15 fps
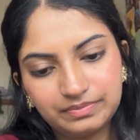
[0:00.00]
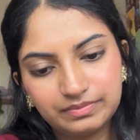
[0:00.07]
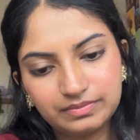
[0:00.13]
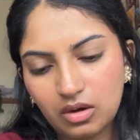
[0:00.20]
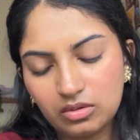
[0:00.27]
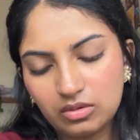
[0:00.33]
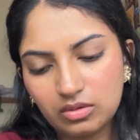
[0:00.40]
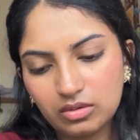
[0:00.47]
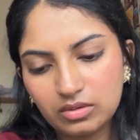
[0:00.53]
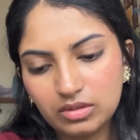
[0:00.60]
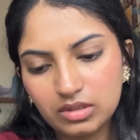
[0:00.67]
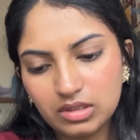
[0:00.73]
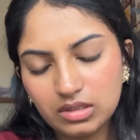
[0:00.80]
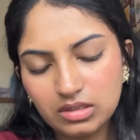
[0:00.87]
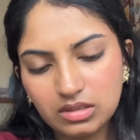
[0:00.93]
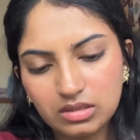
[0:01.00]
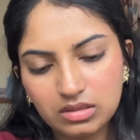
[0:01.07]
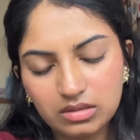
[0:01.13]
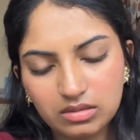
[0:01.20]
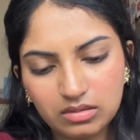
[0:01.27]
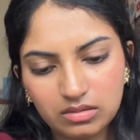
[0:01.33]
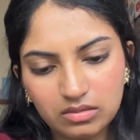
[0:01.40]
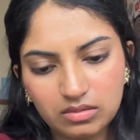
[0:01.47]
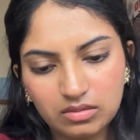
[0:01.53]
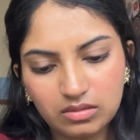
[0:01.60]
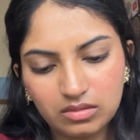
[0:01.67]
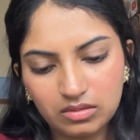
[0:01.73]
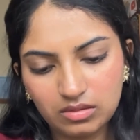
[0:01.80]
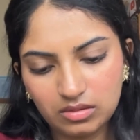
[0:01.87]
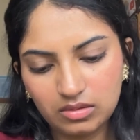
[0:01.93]
Download this,
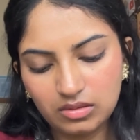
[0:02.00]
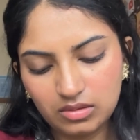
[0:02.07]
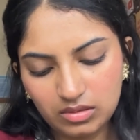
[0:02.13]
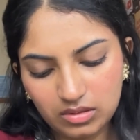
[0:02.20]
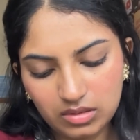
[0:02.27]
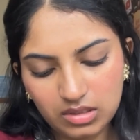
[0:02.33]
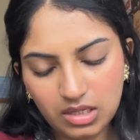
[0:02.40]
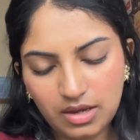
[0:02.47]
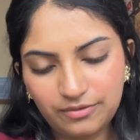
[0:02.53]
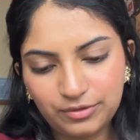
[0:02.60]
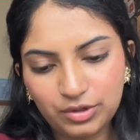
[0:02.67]
save